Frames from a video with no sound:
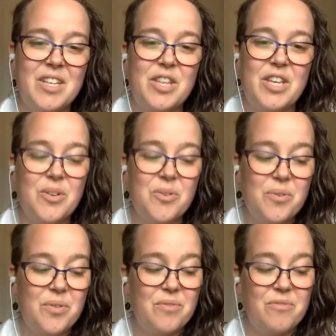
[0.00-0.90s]
The
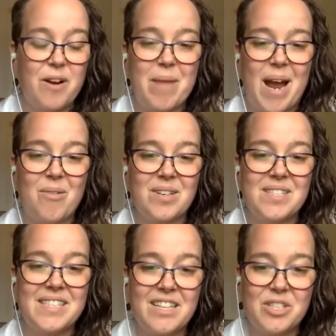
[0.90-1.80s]
youth from
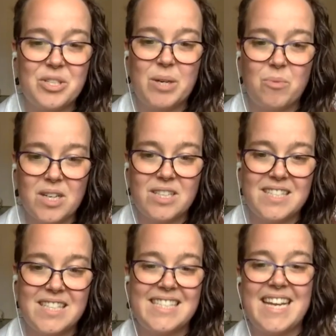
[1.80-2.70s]
our centering words